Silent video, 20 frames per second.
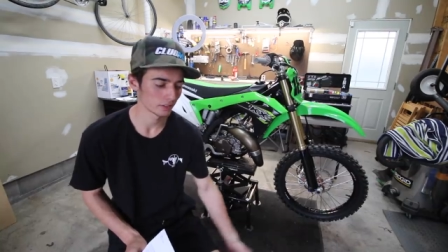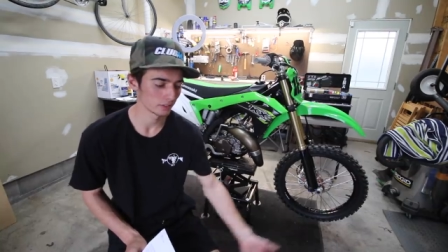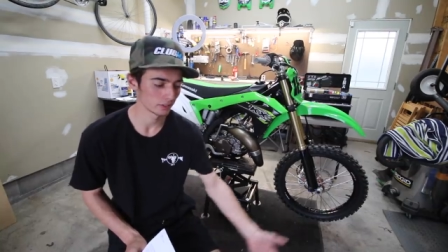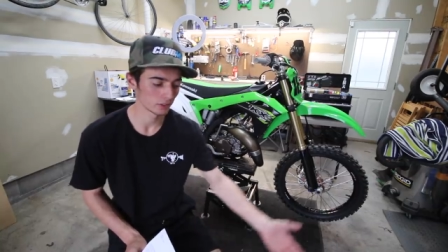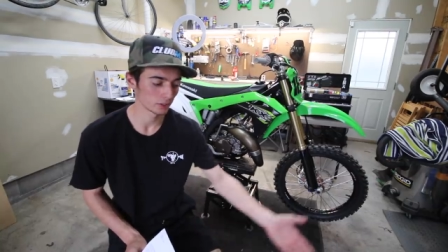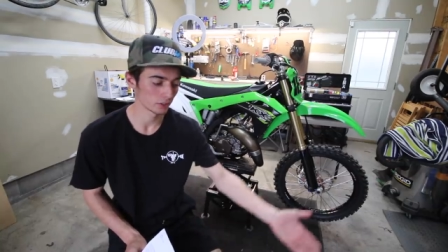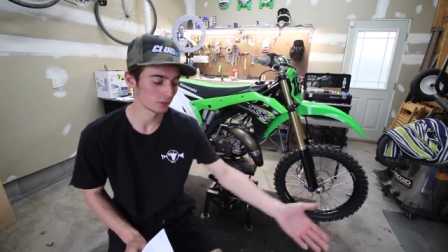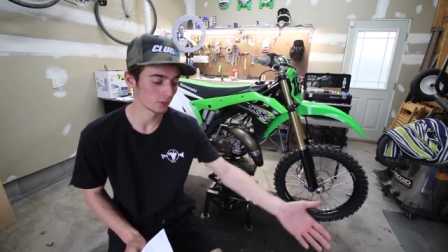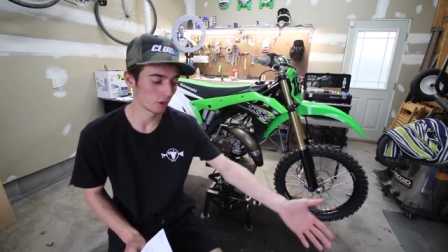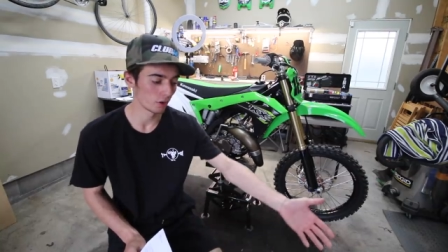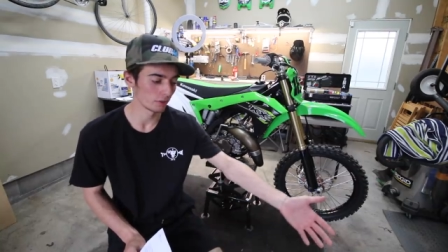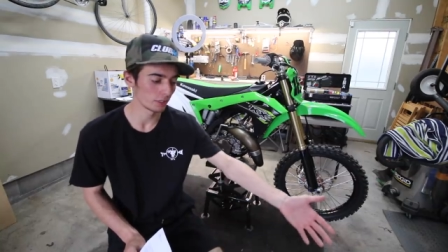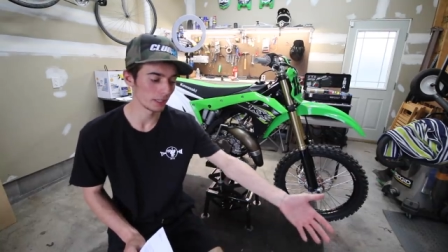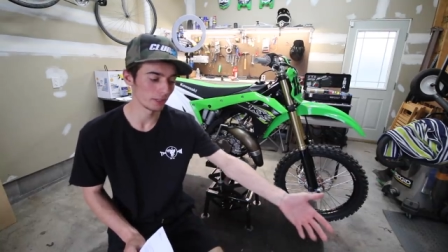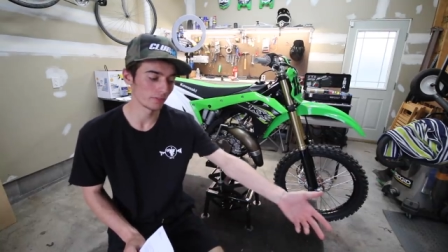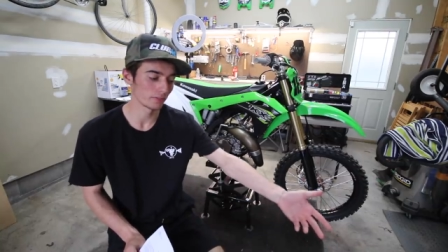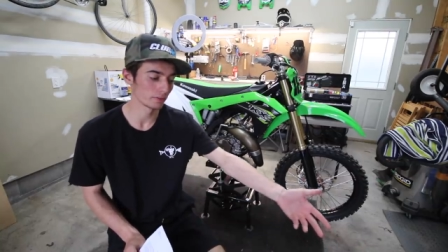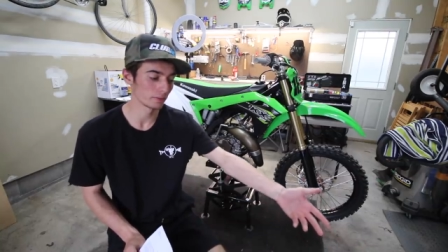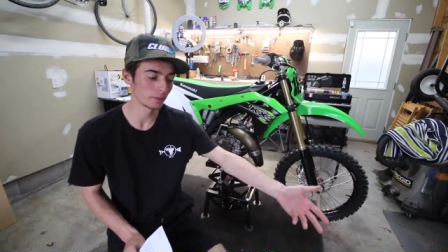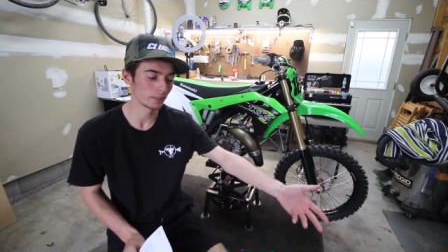because there's no
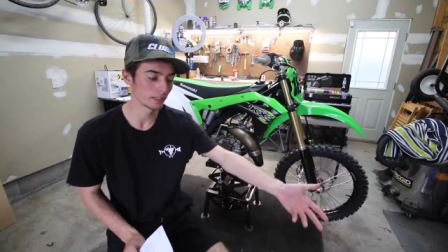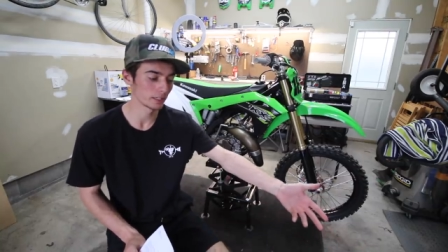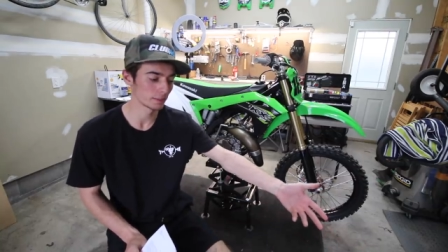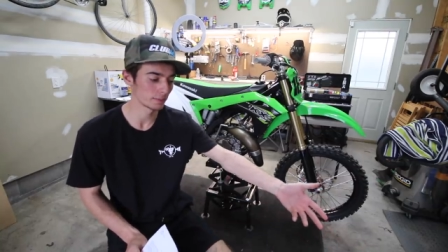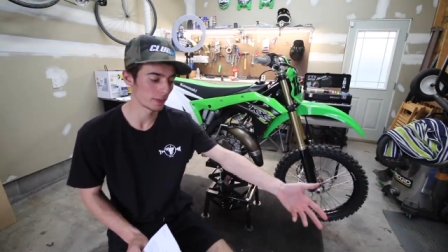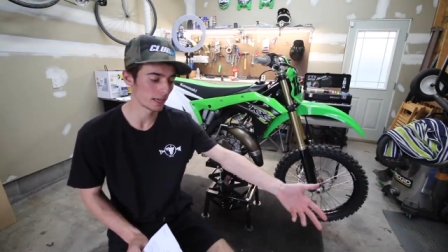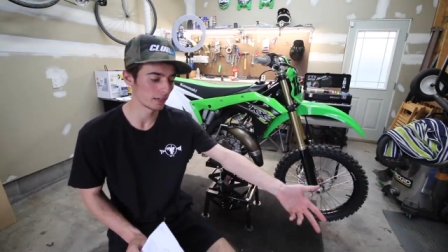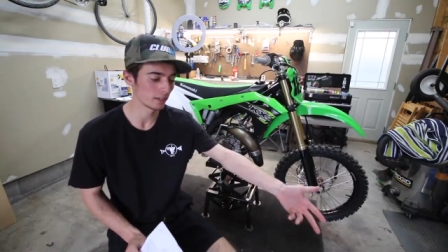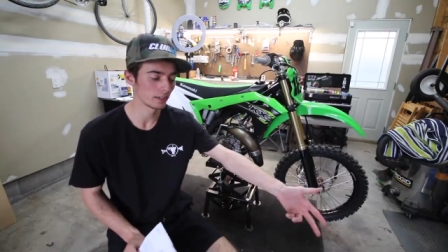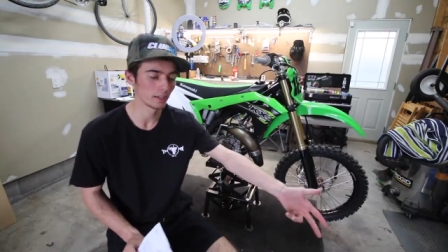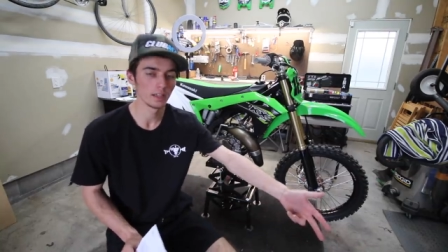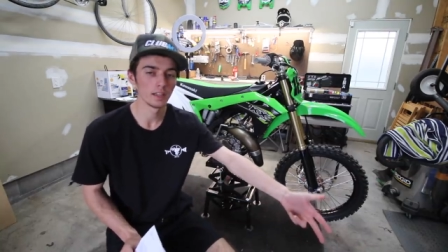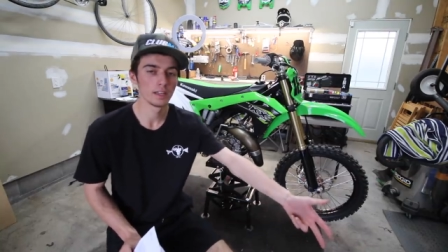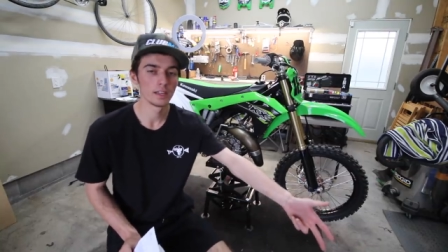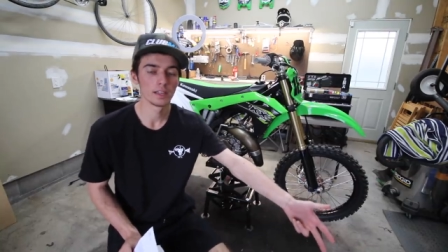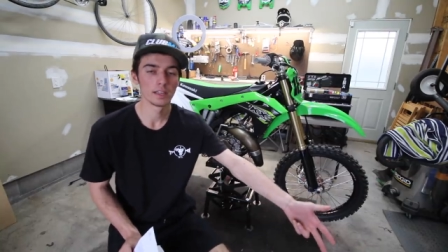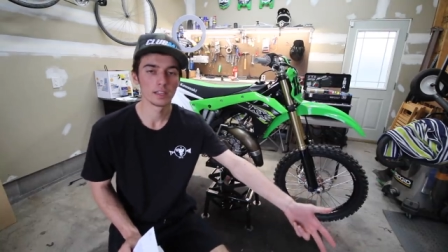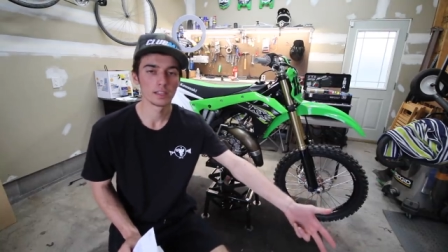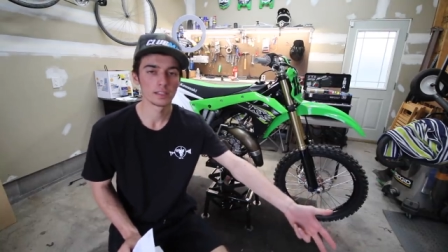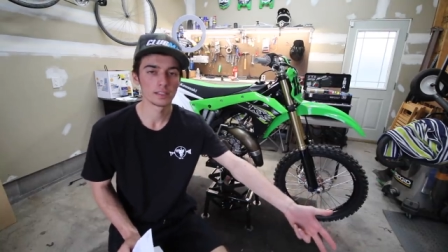need for me to spend
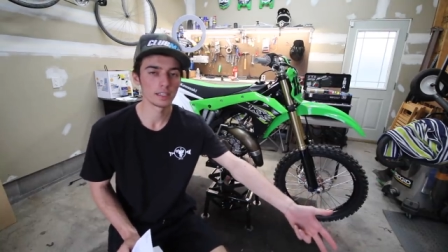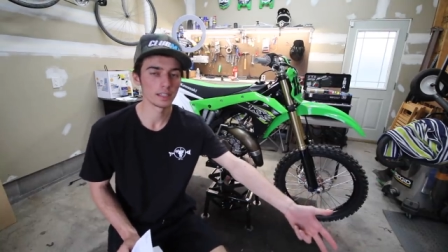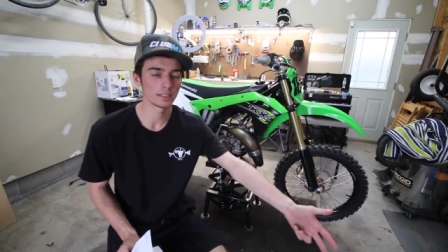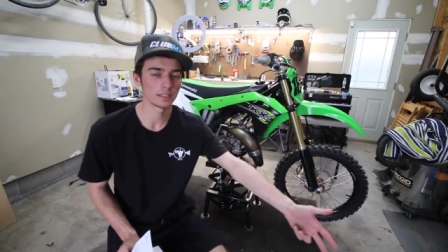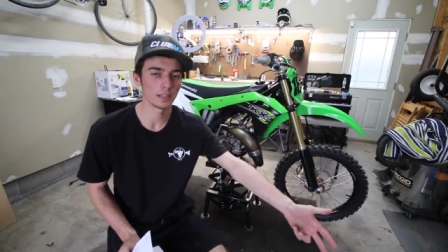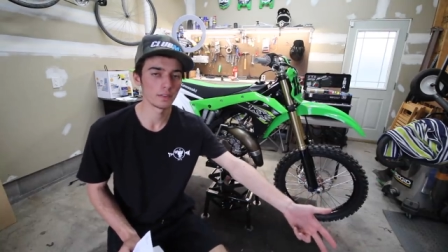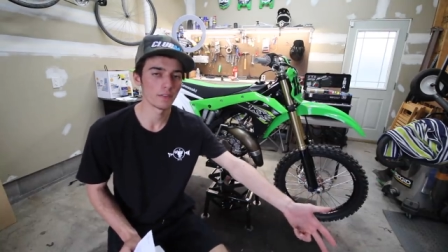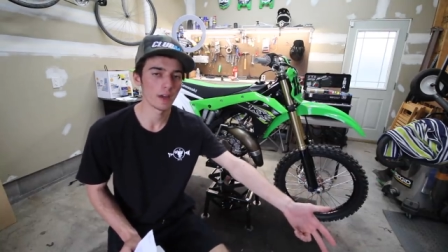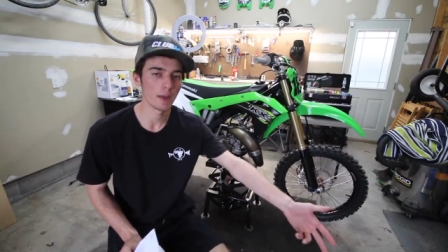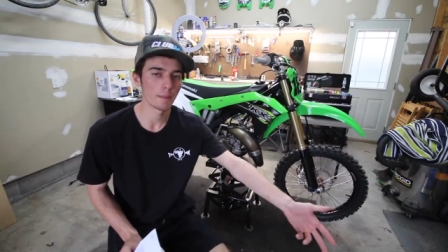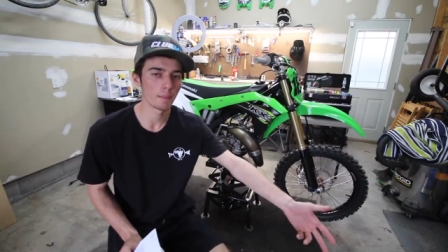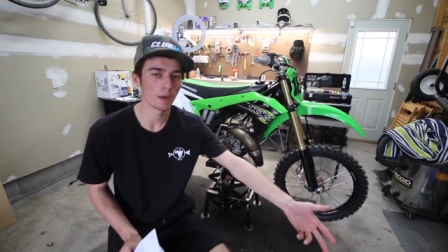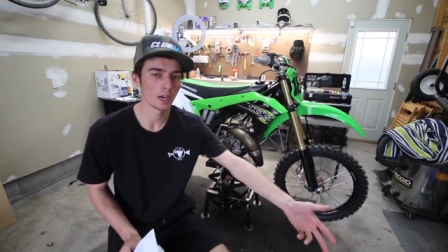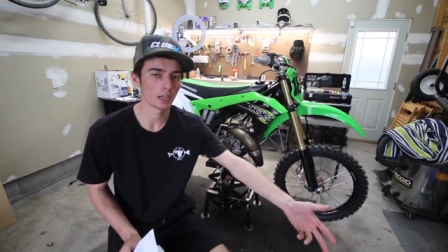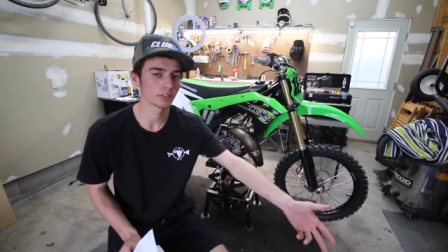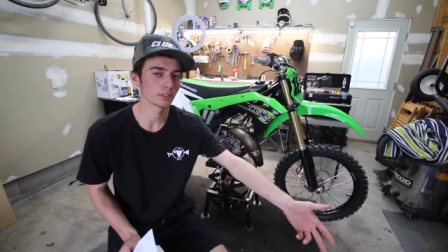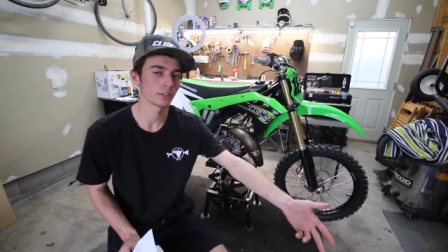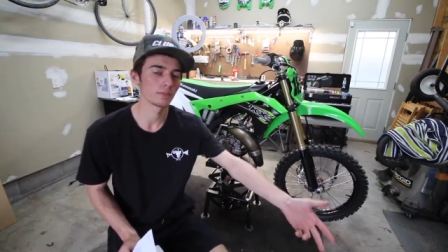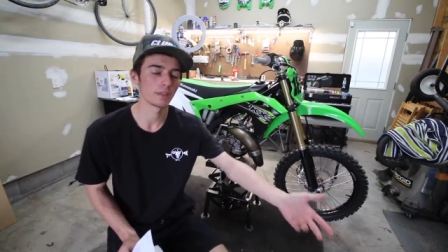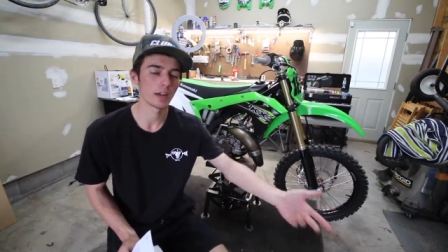65
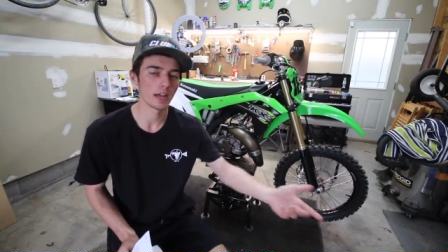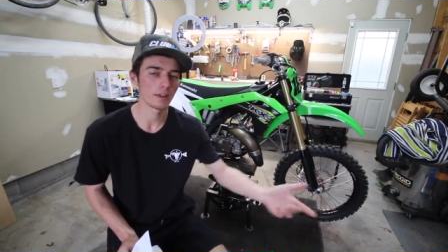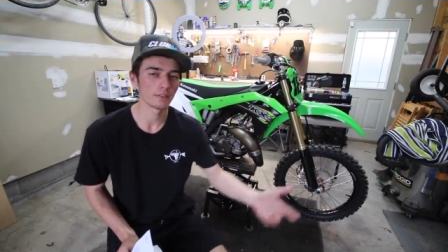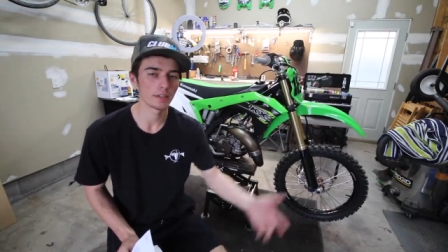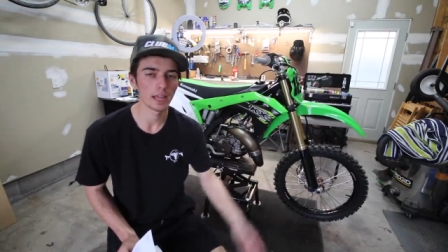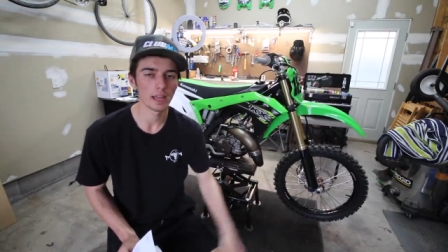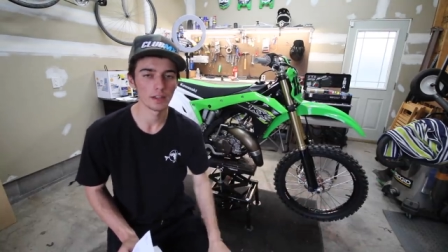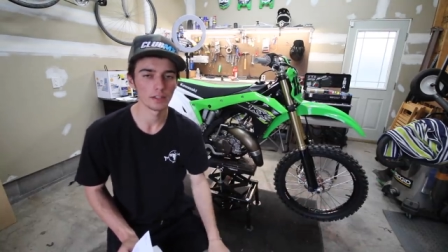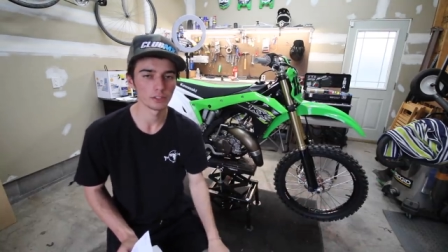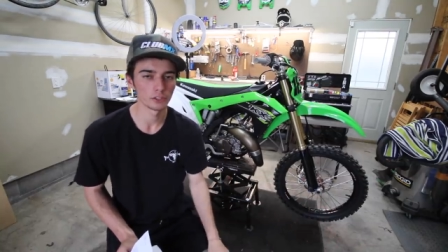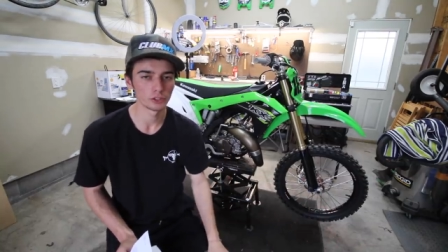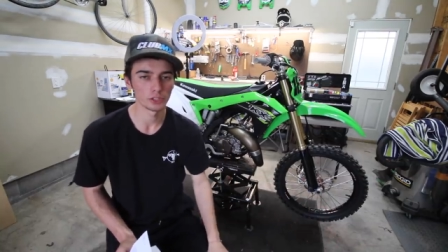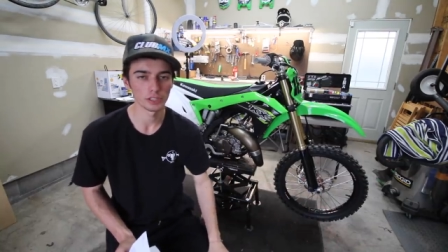bucks or 5 gallons.